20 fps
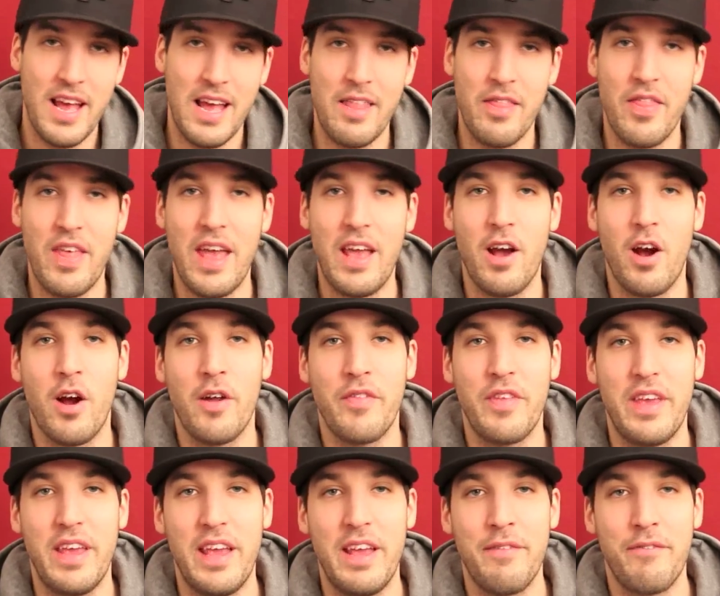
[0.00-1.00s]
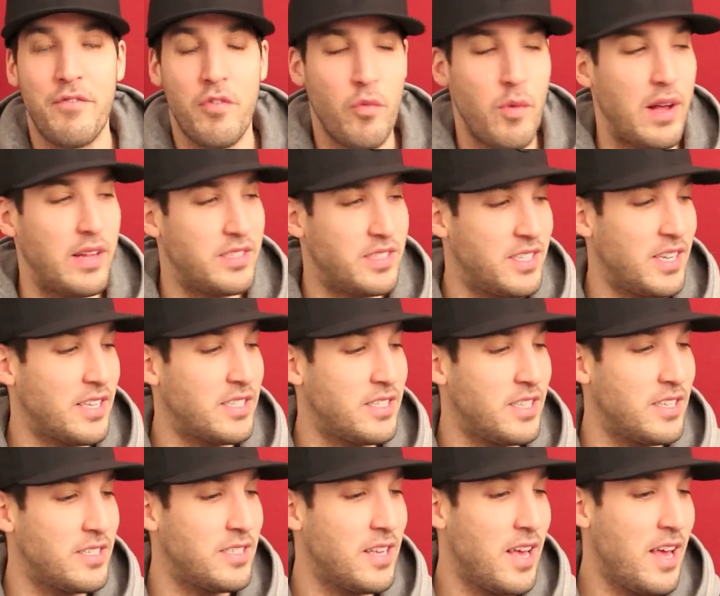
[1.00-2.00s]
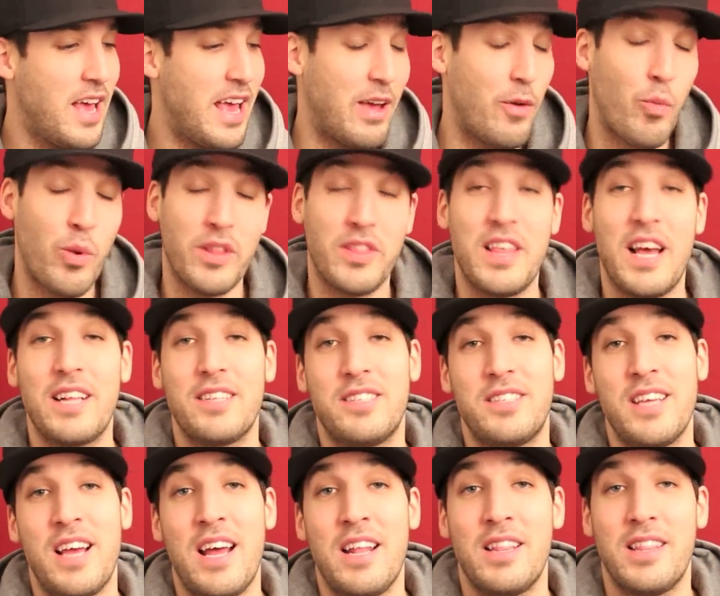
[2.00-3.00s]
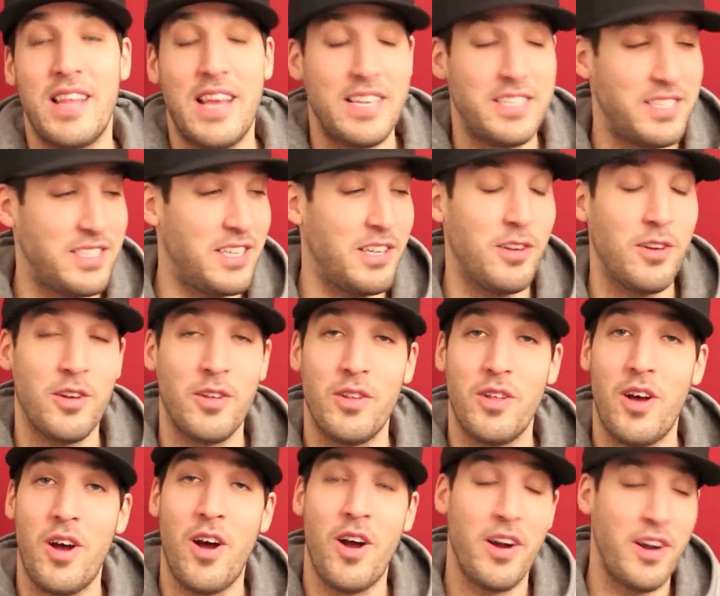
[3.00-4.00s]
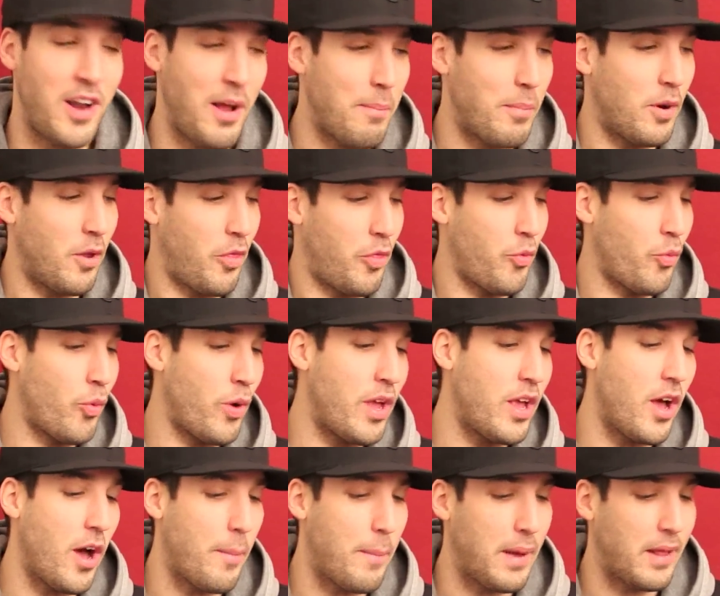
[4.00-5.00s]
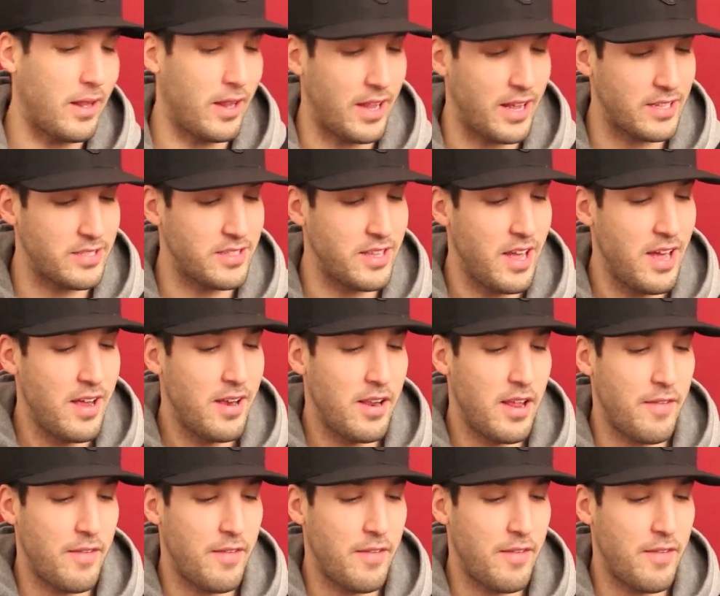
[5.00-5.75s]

and they are the Infrared Sixes. And with that said, they still are number three on my list.